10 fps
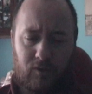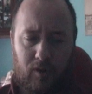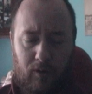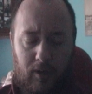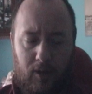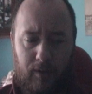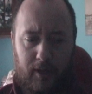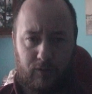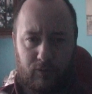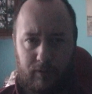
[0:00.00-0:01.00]
on
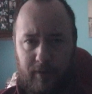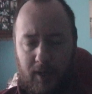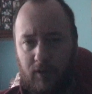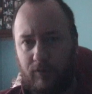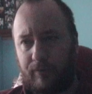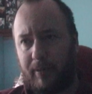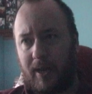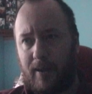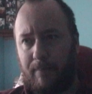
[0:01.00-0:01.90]
those sort of lines. But